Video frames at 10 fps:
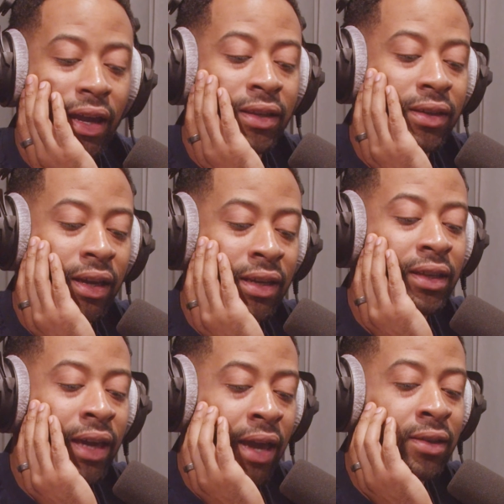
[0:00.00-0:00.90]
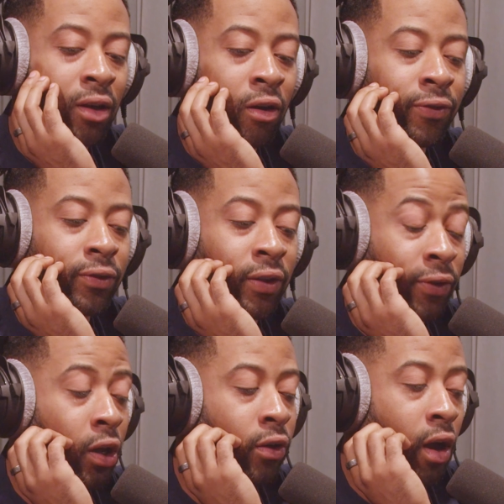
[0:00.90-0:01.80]
it, it is a case of the
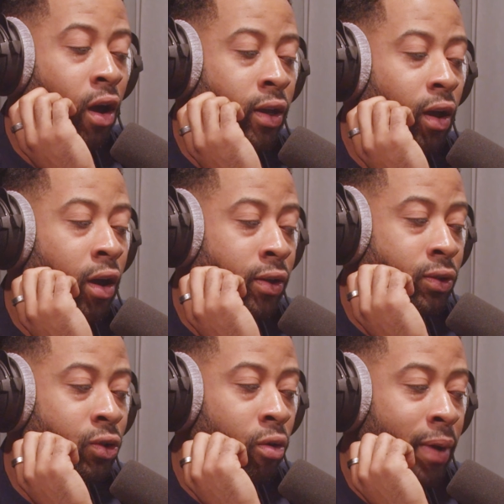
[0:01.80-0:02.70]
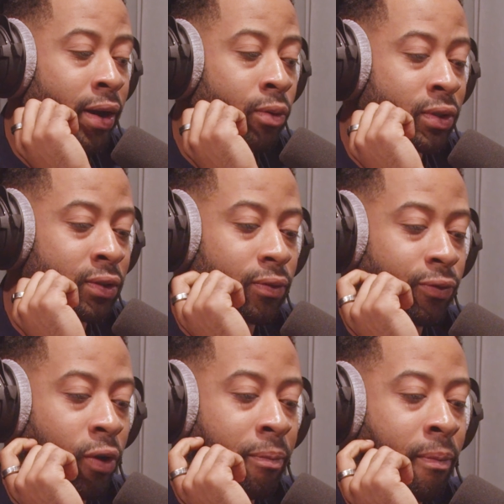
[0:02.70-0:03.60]
video that I, I saw about it was
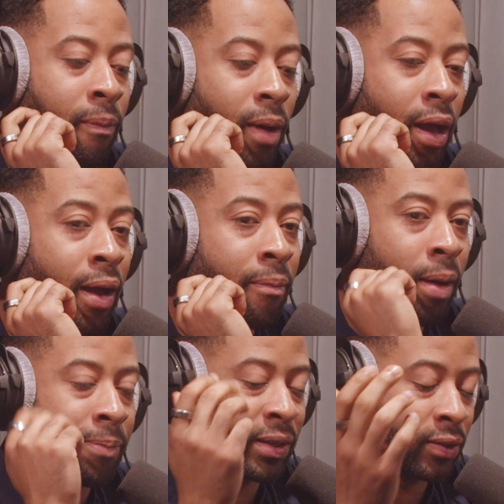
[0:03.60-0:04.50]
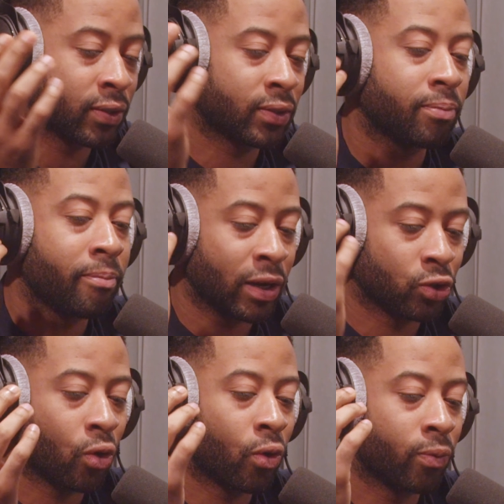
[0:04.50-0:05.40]
from um, a business
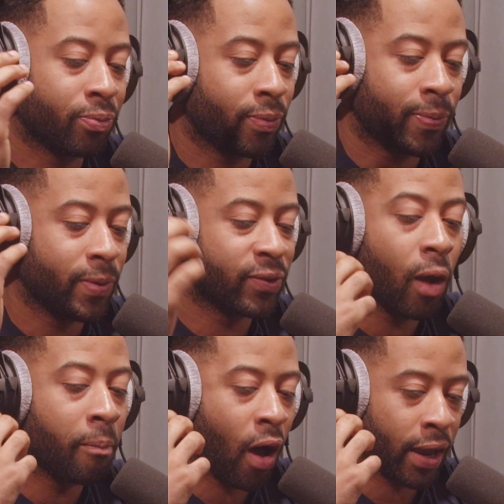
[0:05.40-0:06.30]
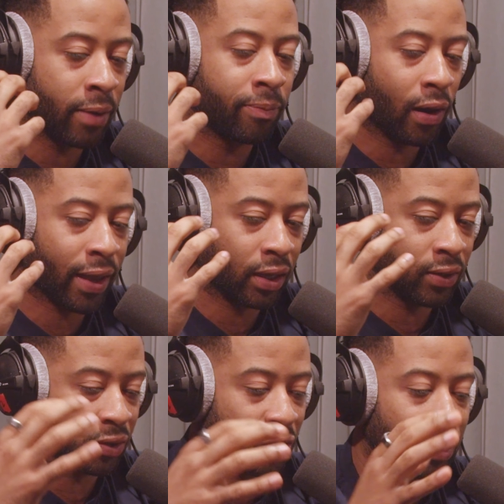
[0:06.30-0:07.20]
mentor. It's not mine, but like
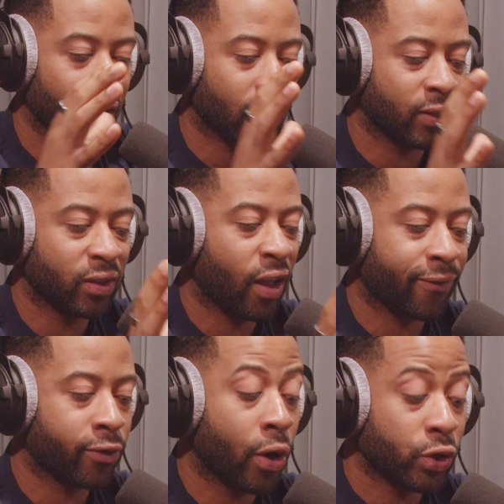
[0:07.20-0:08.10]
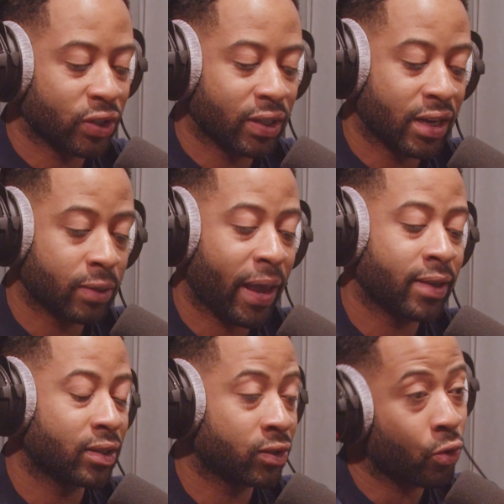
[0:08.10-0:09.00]
he's just a, he's like ferocious in the
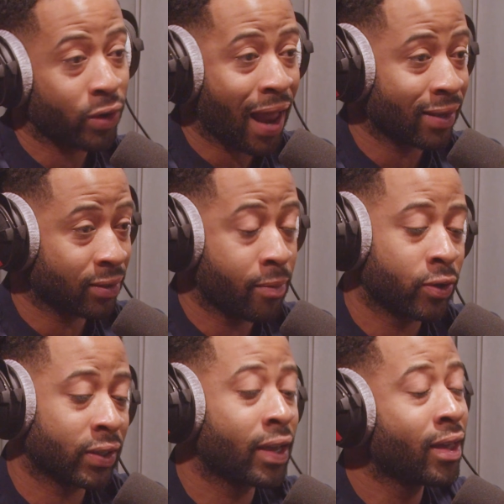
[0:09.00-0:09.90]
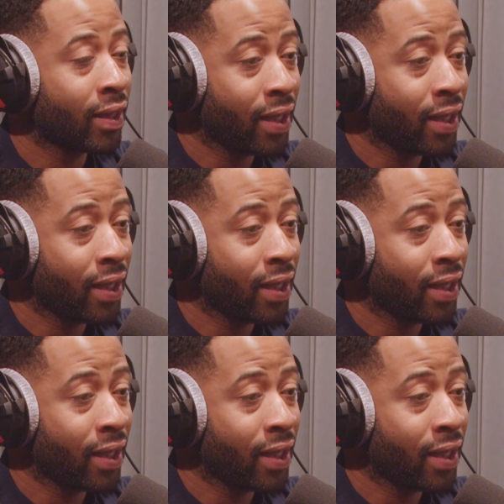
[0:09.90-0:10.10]
space and he's called Alex Hormozi.